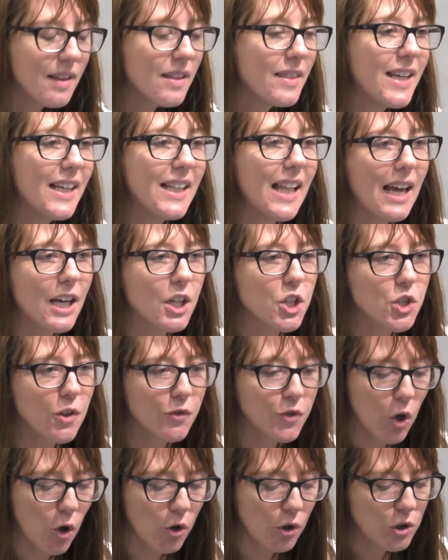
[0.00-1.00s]
The election
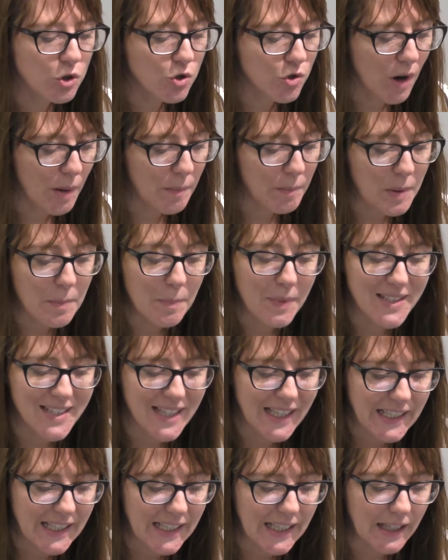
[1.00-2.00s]
of Donald Trump in
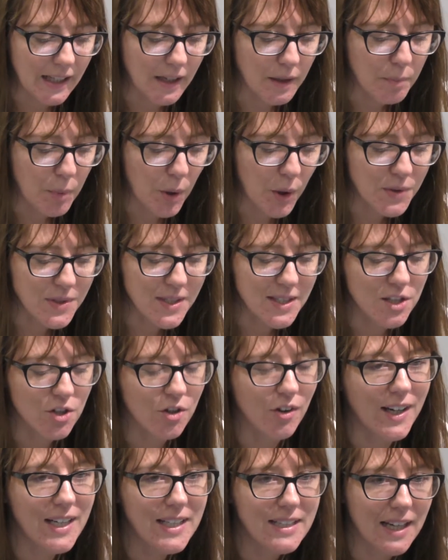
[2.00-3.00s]
particular poses
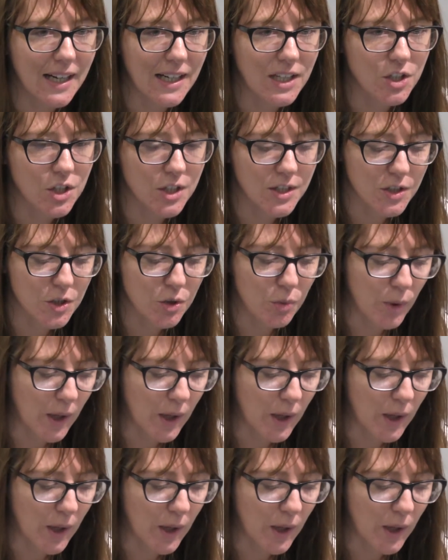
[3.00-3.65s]
great dangers to